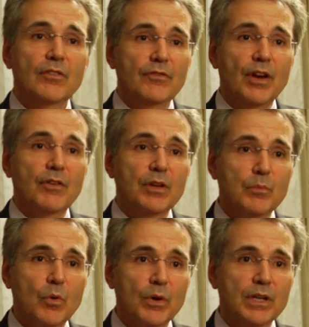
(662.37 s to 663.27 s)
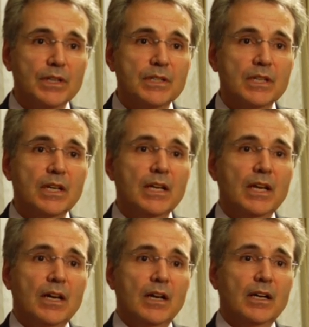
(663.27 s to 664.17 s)
very important.
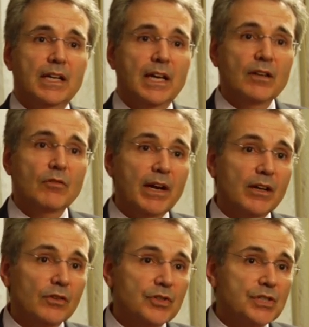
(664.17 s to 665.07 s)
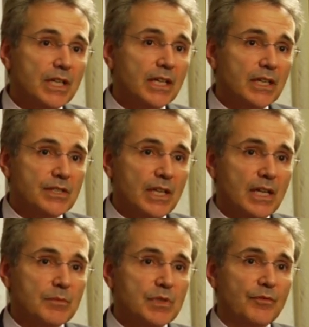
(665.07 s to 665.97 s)
Getting regular skin
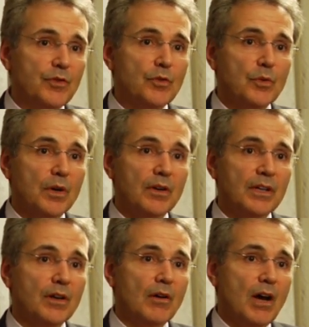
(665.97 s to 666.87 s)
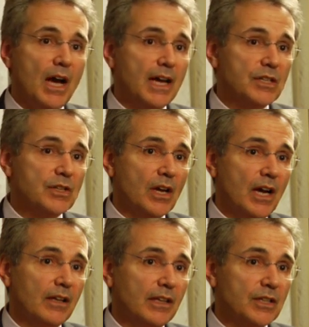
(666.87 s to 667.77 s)
exams if you are, you know,
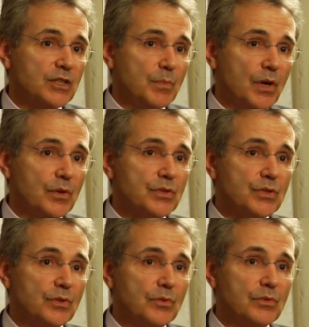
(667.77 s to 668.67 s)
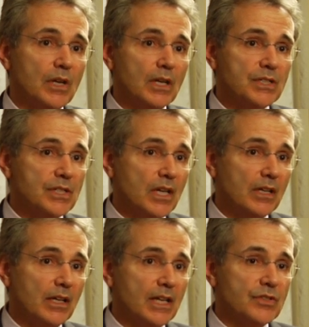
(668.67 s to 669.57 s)
highly exposed to
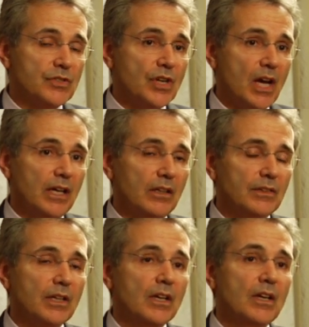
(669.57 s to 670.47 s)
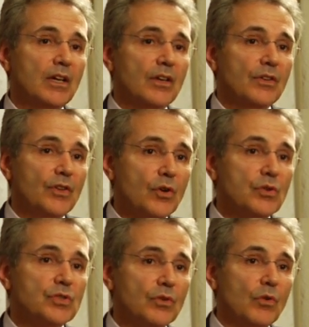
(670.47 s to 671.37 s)
sun as a child.
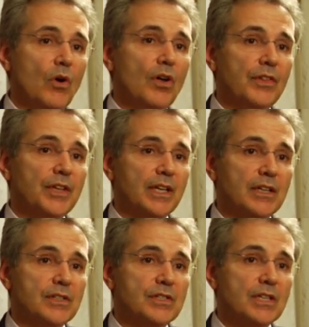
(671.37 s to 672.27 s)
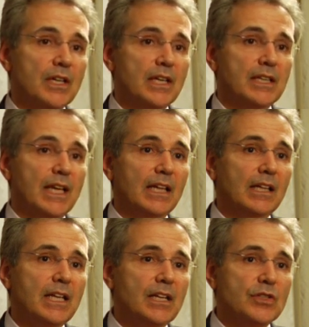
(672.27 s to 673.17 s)
Those are all things that
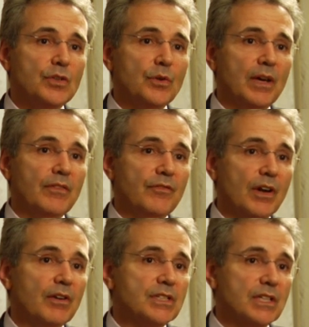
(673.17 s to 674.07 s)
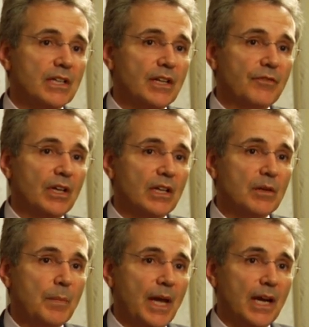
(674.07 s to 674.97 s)
lead to a very significant
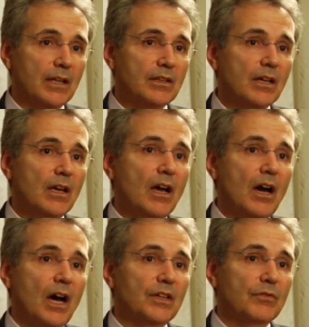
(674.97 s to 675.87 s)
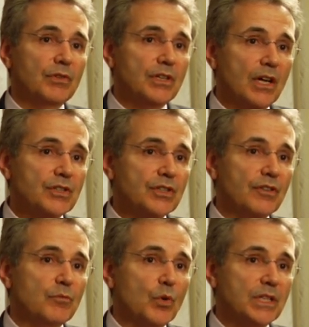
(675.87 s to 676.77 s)
impact on the reduction
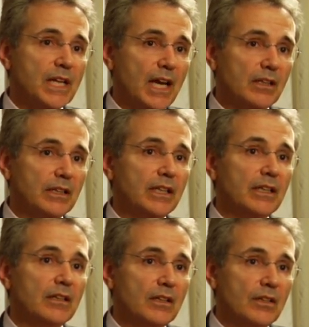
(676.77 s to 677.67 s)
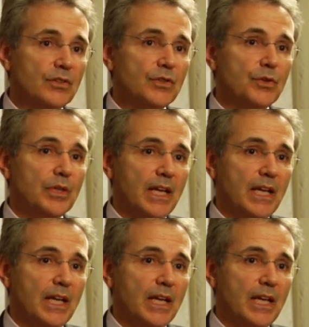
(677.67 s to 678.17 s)
of mortality due to